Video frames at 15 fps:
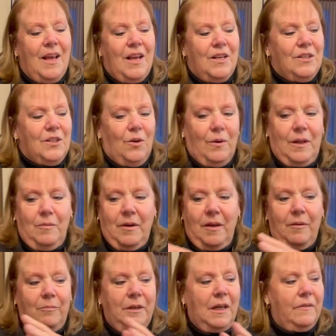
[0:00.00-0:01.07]
So anyway,
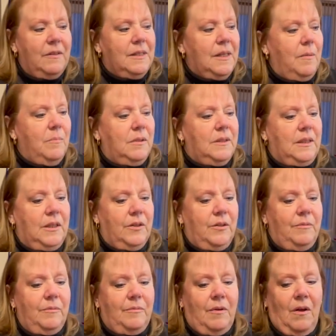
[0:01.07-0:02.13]
we have assembled here
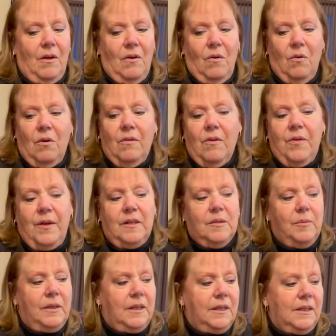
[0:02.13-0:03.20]
all the things
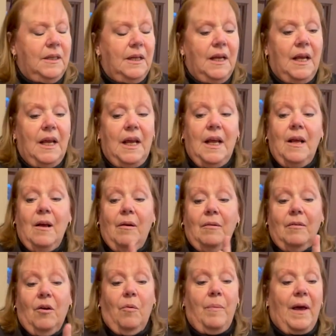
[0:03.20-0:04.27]
we need.
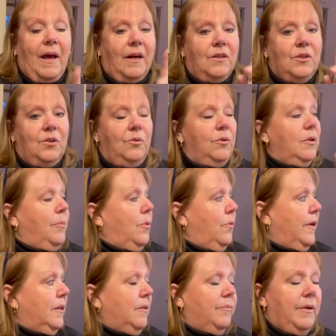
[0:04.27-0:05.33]
Go back to the
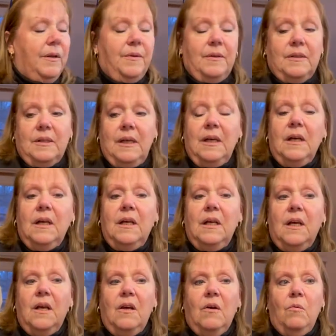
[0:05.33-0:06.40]
point where the sink,
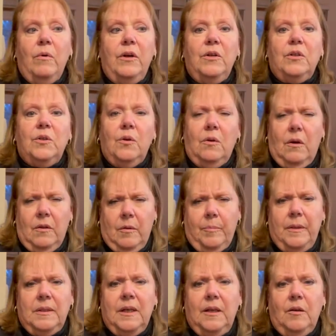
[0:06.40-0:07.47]
where you saw all the
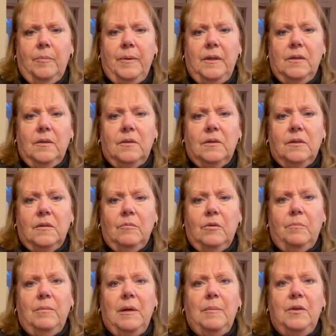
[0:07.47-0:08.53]
potato peels, or
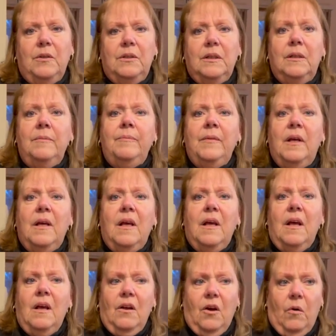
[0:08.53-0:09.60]
maybe you did,
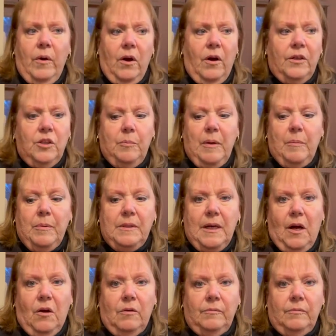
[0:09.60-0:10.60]
going onto paper towel.